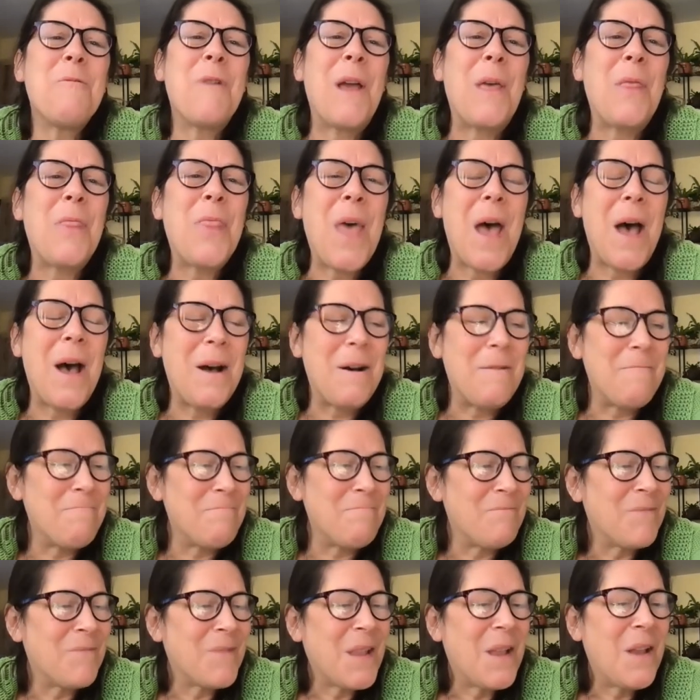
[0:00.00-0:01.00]
with
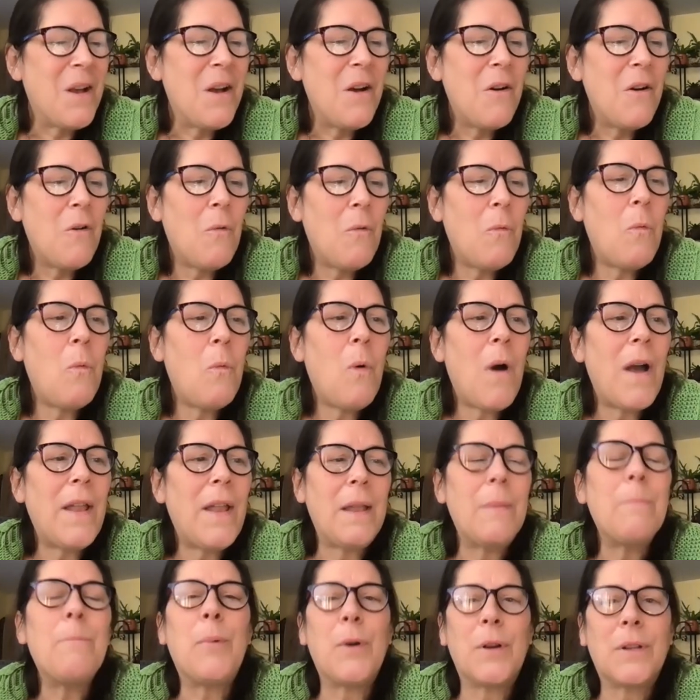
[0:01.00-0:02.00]
um, what
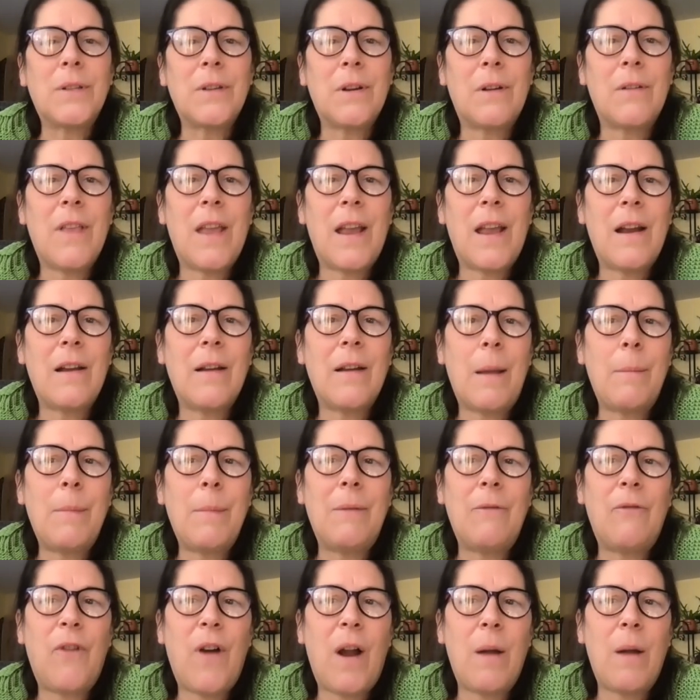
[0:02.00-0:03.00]
inputs are there. I
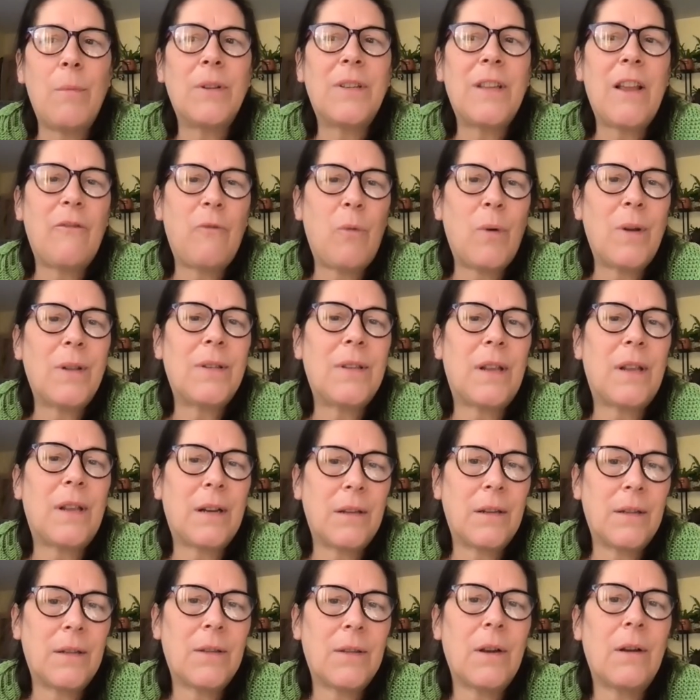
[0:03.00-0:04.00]
mean, farmers have one set of
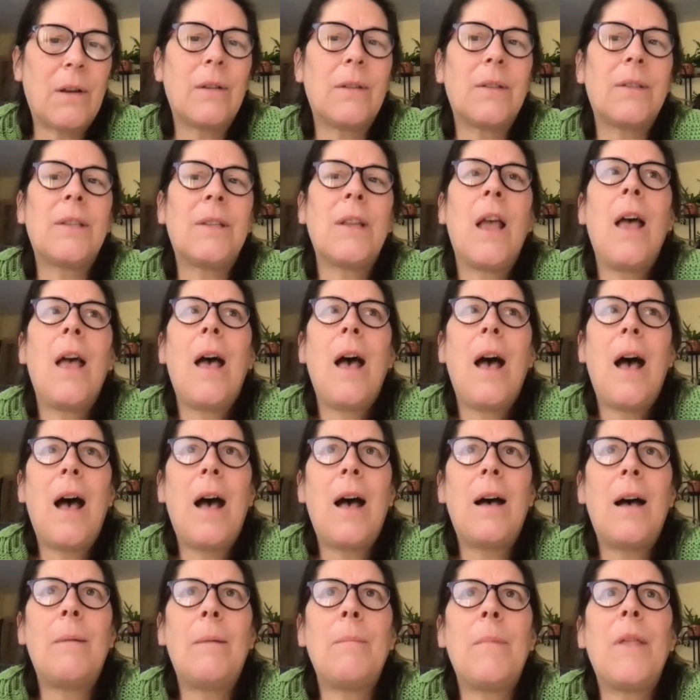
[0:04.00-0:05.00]
concerns
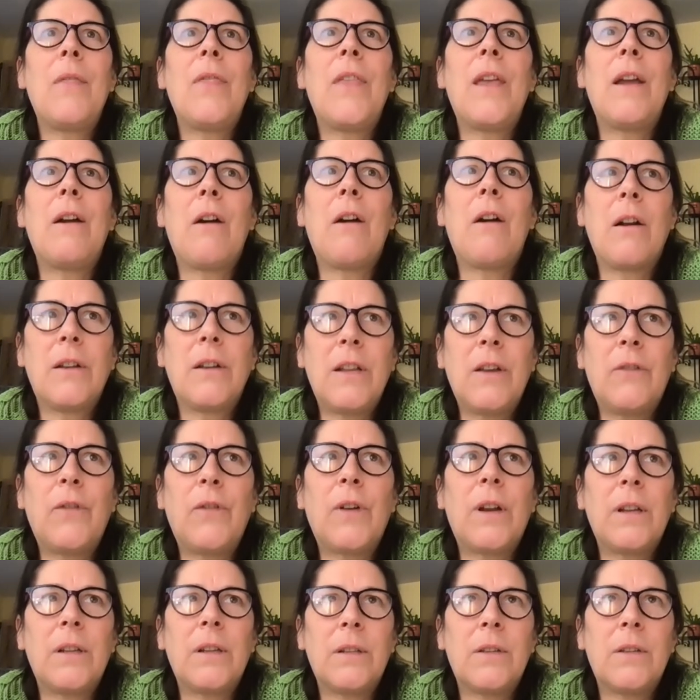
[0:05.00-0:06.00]
um, there are
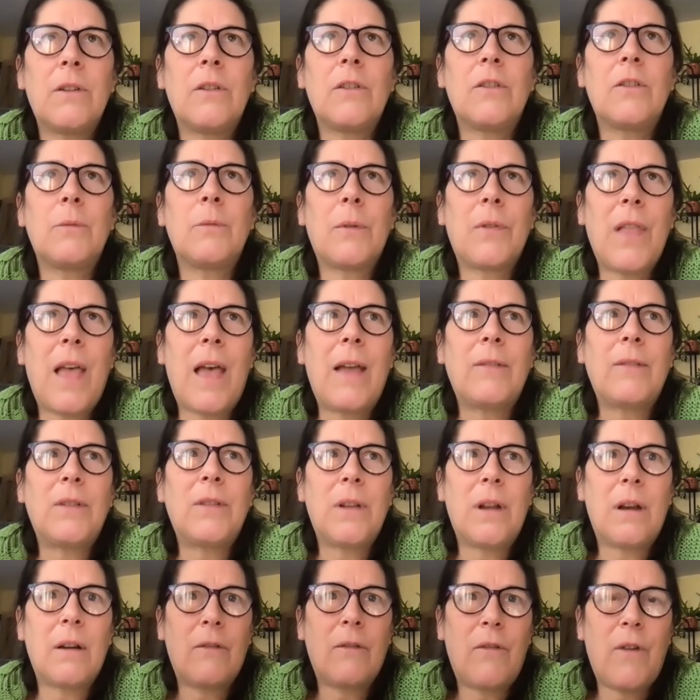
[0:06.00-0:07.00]
different concerns with
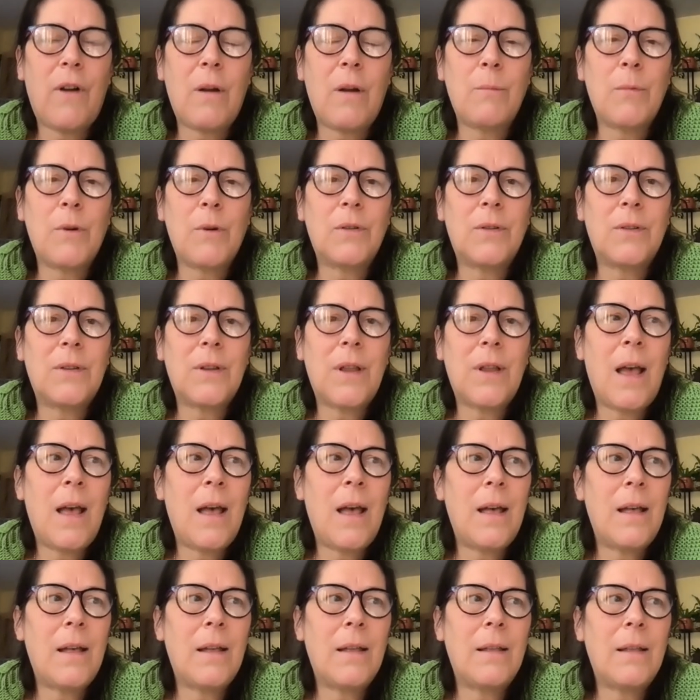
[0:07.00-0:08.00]
livestock farmers.
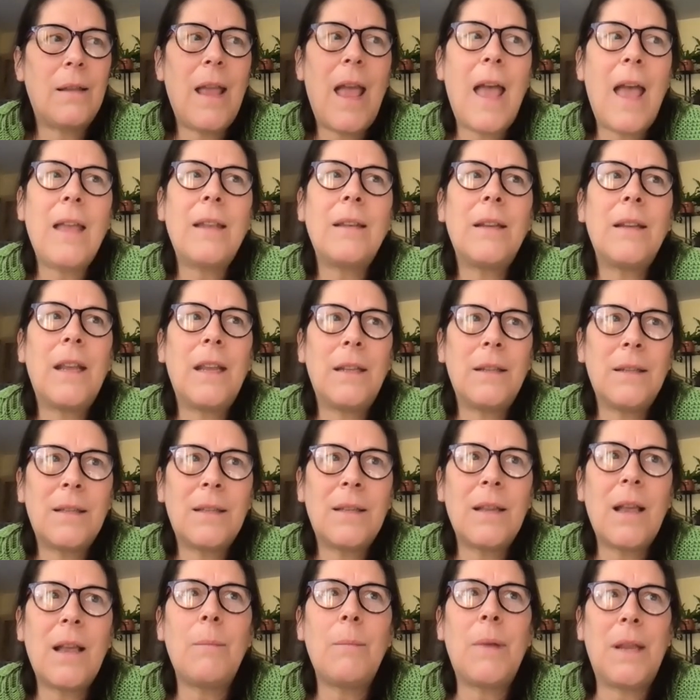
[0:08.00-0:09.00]
Uh, and in
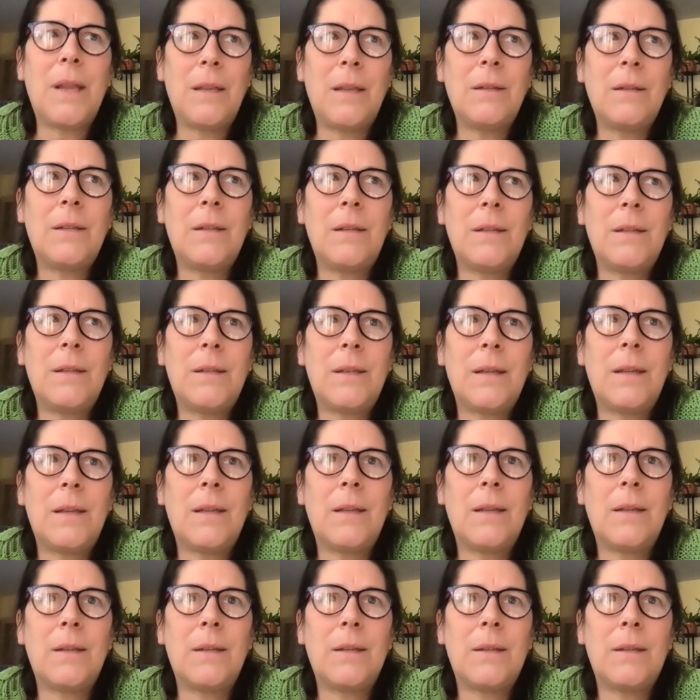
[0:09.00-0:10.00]
some
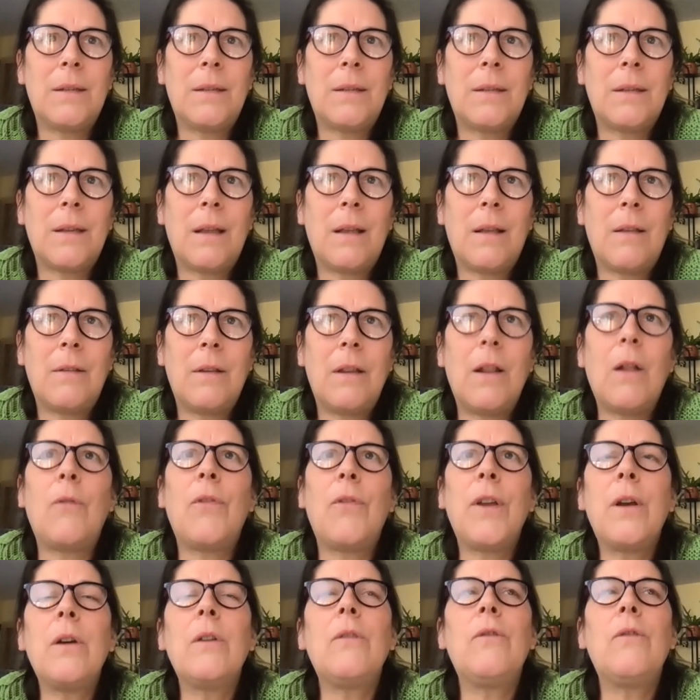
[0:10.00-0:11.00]
instances, you know,
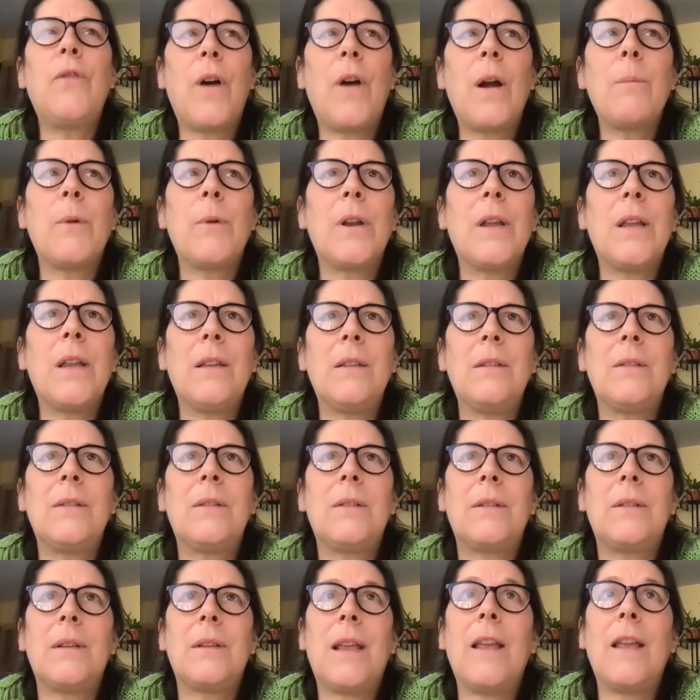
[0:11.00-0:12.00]
the good farmer
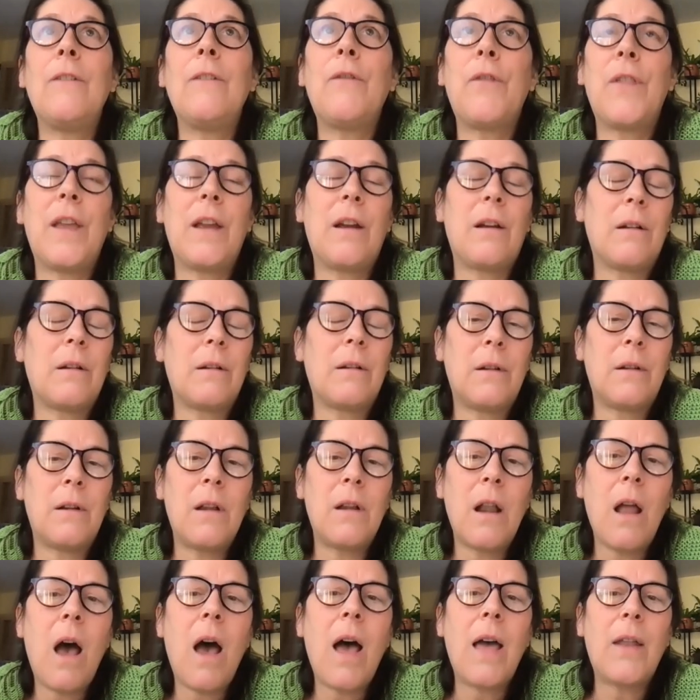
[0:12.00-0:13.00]
is, if they're
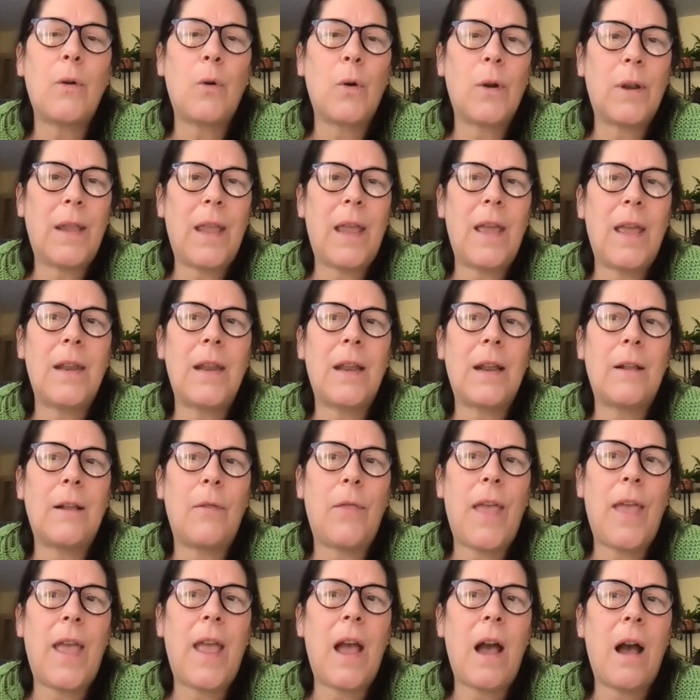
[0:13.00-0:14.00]
not organic,
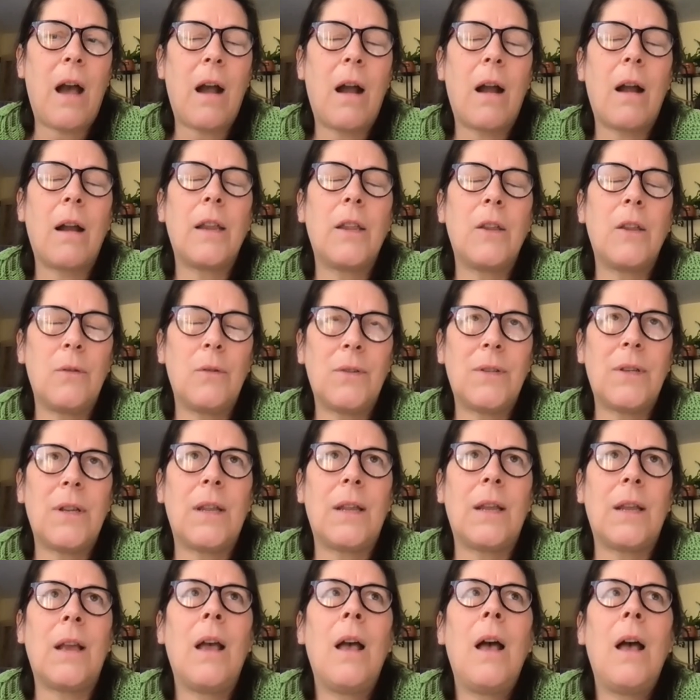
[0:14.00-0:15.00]
they are
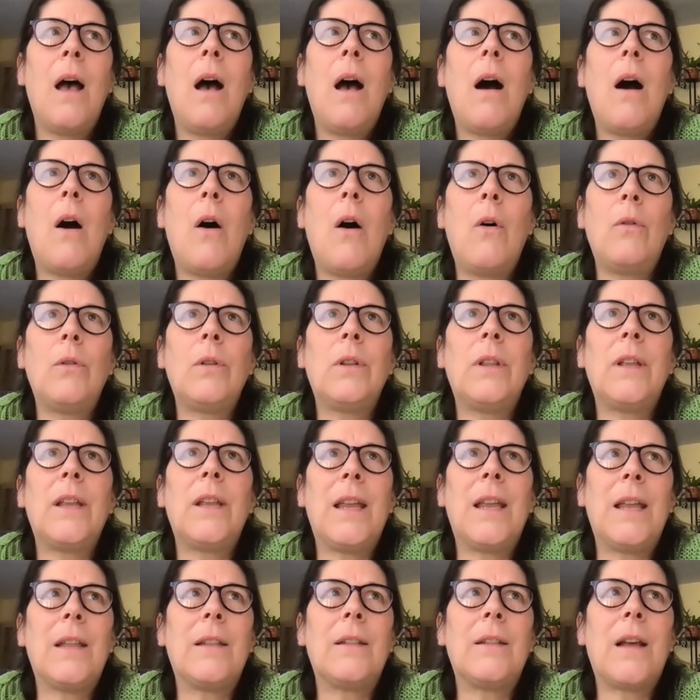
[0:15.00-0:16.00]
using only
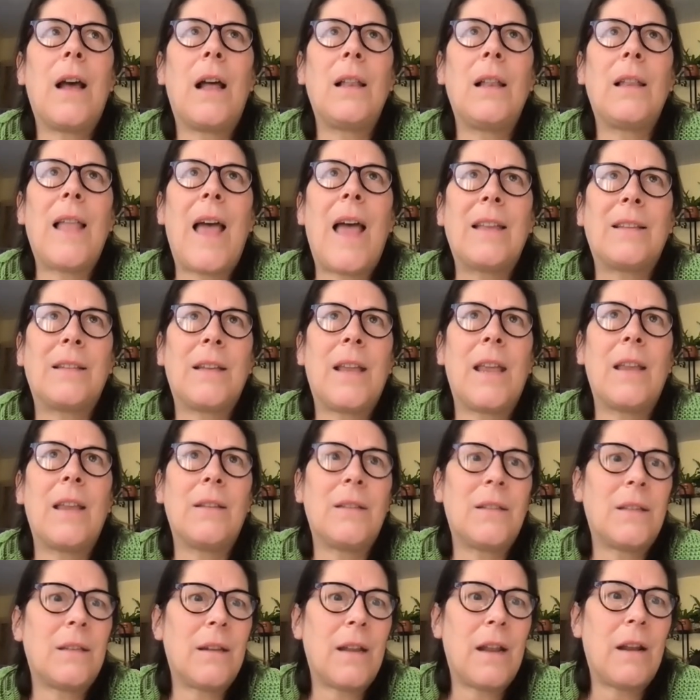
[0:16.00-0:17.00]
in a last
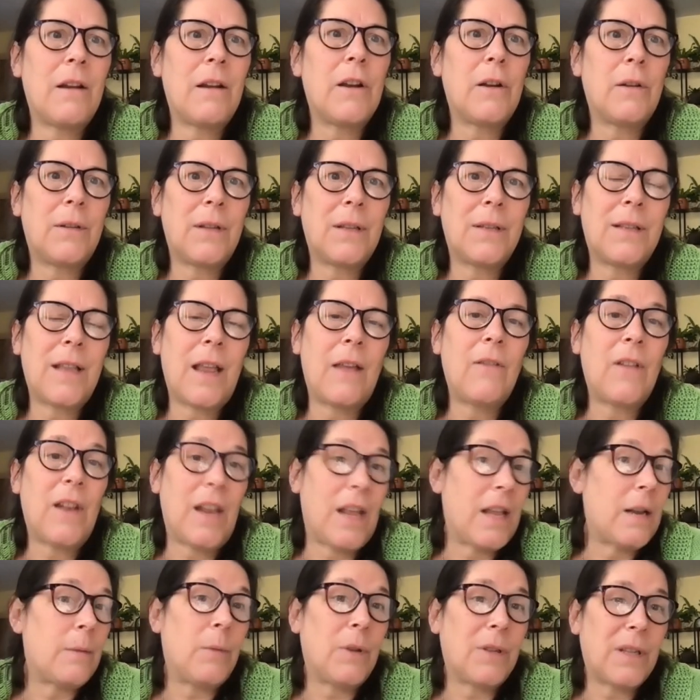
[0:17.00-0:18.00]
case scenario to save an
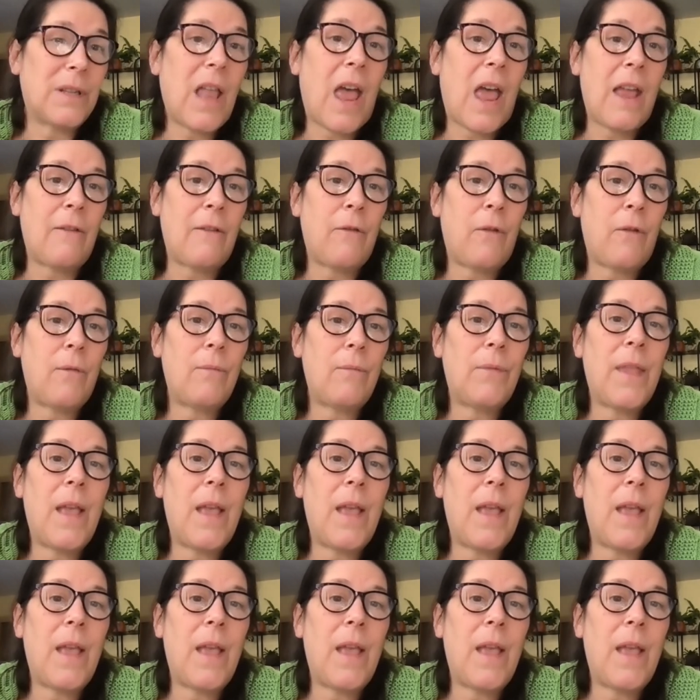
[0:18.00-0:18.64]
animal's life.